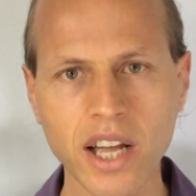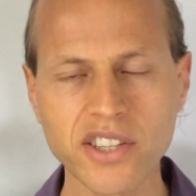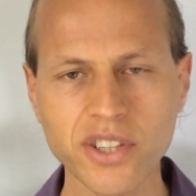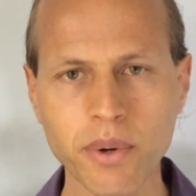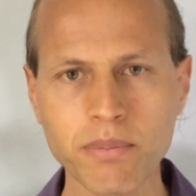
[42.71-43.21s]

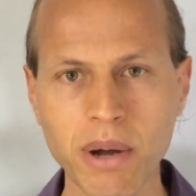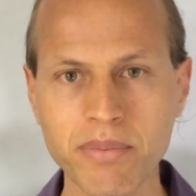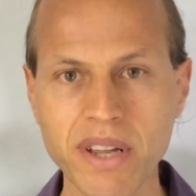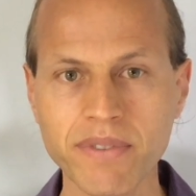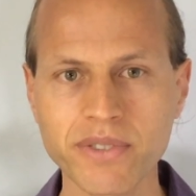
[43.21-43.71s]
So in my
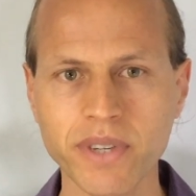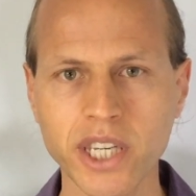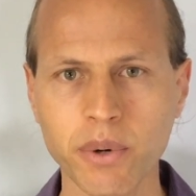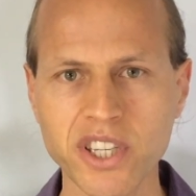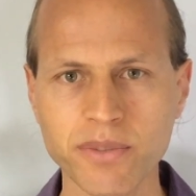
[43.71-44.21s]
previous
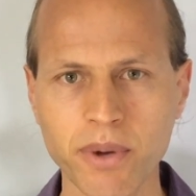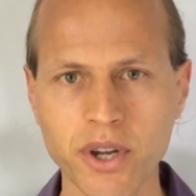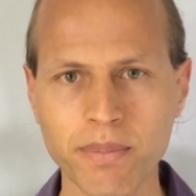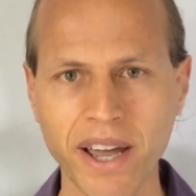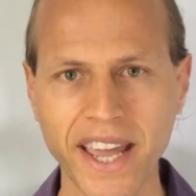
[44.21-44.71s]
video I
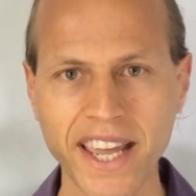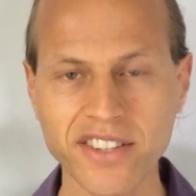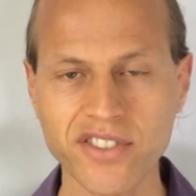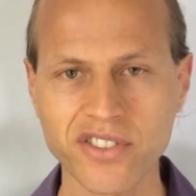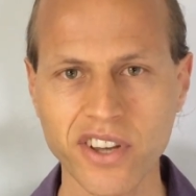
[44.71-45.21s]
spoke about
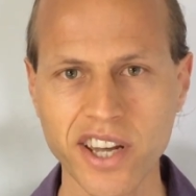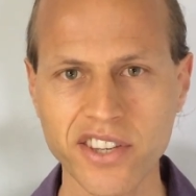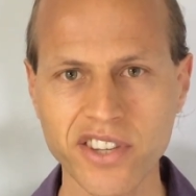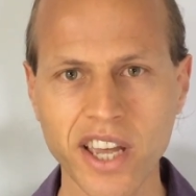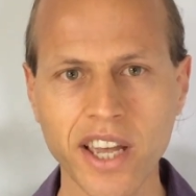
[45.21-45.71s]

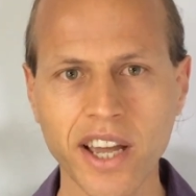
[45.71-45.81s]
exercise